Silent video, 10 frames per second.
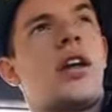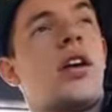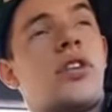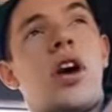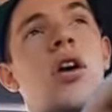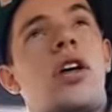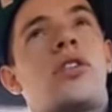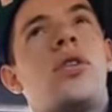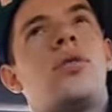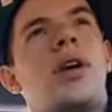And I was like, "Oh, that's
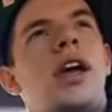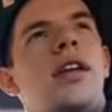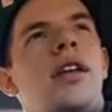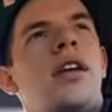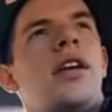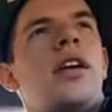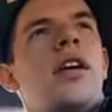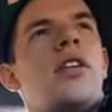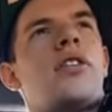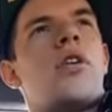cool, man."
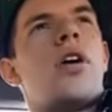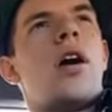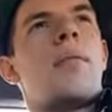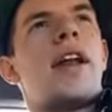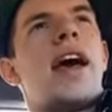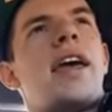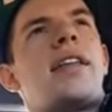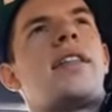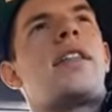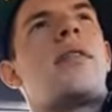So
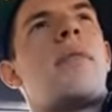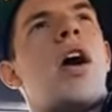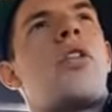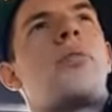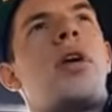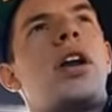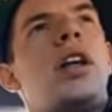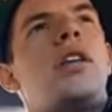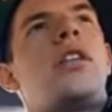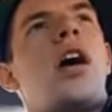my other
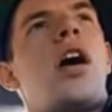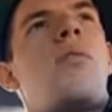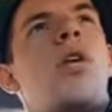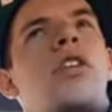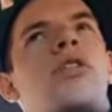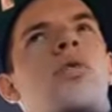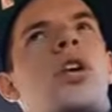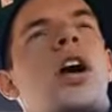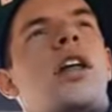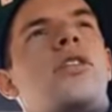buddy wants to
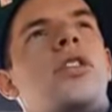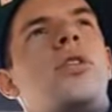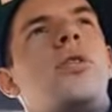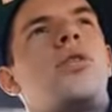work on it too.